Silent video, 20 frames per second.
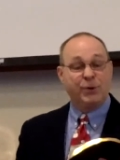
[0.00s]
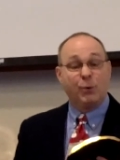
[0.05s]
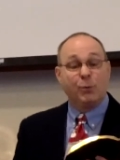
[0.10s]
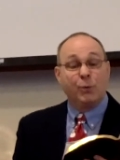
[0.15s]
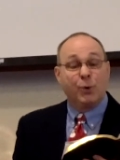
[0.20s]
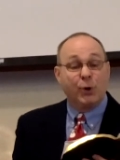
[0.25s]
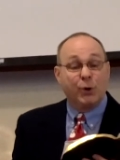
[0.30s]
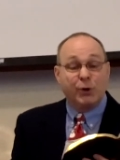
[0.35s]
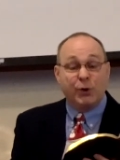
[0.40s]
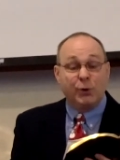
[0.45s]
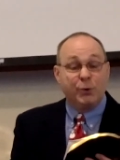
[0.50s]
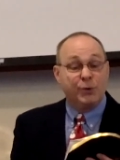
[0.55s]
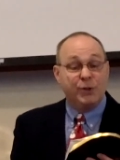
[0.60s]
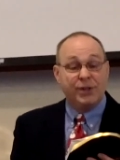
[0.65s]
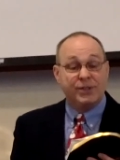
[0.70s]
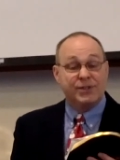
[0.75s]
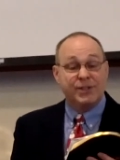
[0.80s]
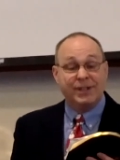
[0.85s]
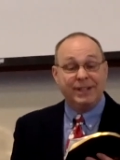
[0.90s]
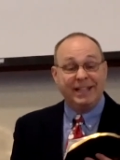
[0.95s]
a worker who
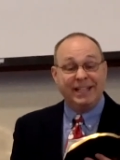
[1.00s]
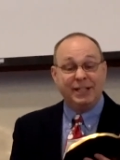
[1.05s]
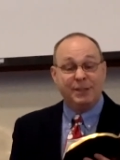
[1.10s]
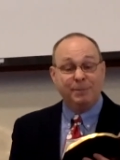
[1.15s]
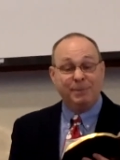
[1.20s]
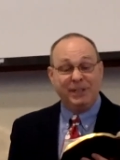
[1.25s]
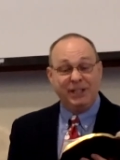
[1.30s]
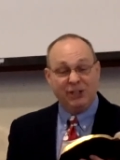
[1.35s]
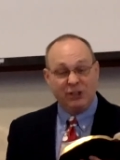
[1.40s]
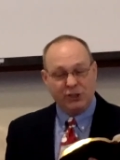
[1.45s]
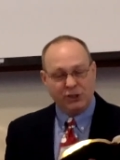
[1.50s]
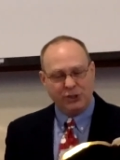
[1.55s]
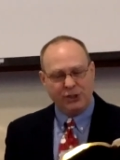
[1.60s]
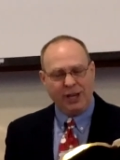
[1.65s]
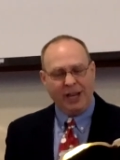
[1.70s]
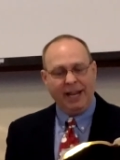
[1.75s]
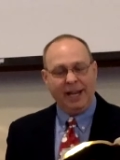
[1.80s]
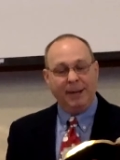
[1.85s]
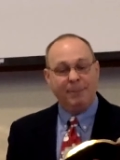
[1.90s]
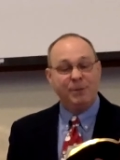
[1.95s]
doesn't need to be
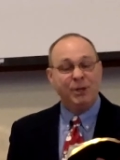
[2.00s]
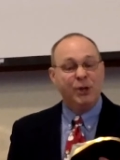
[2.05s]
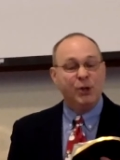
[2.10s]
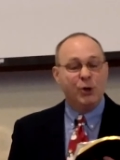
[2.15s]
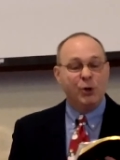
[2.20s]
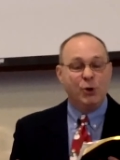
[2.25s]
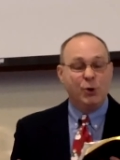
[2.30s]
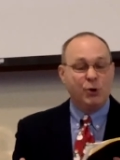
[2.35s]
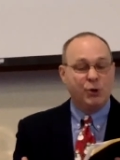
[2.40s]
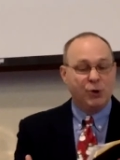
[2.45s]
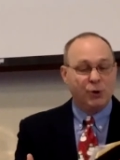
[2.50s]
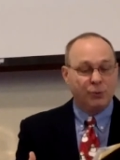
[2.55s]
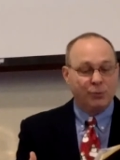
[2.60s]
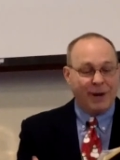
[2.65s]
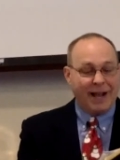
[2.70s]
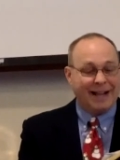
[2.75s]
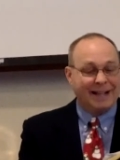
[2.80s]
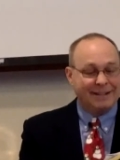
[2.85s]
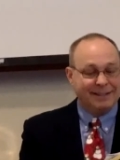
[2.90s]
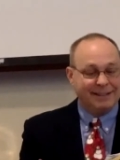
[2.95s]
ashamed, who
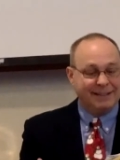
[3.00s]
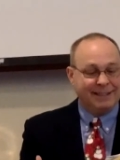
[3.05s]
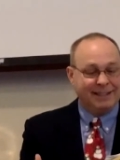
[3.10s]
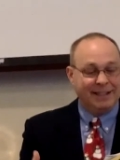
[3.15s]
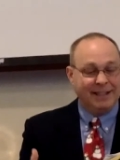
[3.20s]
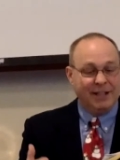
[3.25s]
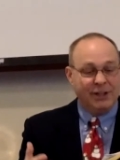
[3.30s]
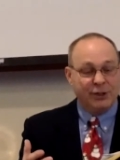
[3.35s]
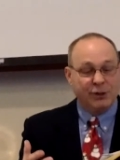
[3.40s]
correctly